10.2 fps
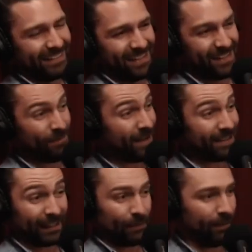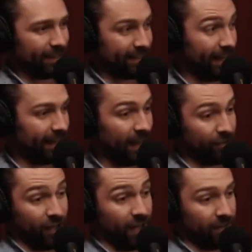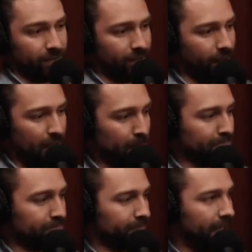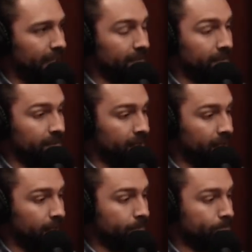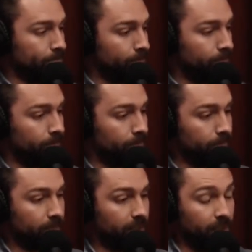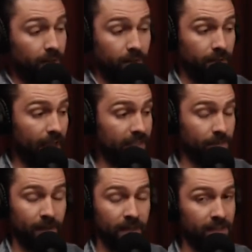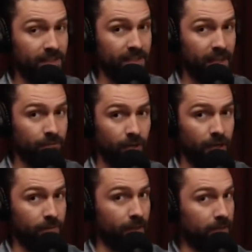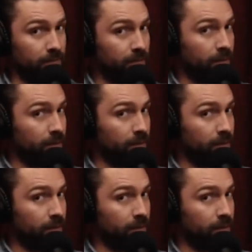So basically, my entire life changed, um, and um, yeah, it's been an insane ride, man. The